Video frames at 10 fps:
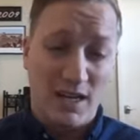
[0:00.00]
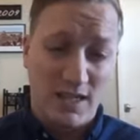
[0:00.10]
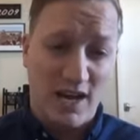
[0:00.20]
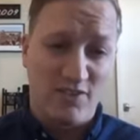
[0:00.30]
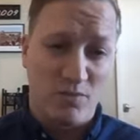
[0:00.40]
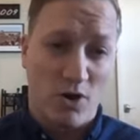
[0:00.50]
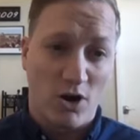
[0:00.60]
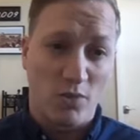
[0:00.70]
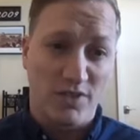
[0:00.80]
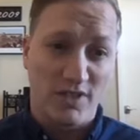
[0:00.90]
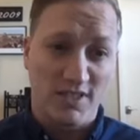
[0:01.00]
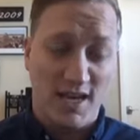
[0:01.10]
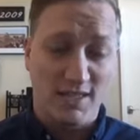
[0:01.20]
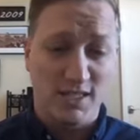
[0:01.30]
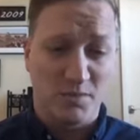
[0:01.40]
A of them are within
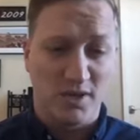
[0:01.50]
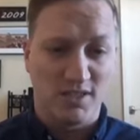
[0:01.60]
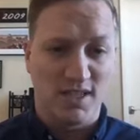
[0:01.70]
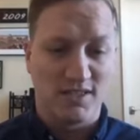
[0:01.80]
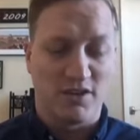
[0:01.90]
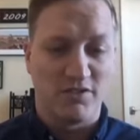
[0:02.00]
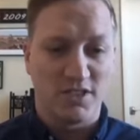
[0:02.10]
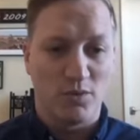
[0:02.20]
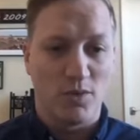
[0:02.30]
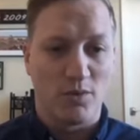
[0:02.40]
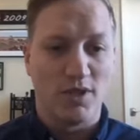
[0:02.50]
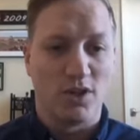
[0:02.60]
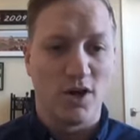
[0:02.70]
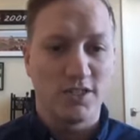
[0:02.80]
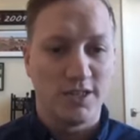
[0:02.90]
Texas because that's obviously where
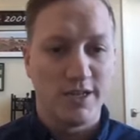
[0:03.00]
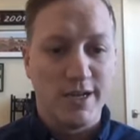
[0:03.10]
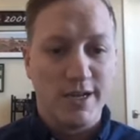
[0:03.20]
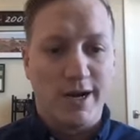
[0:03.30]
we launched.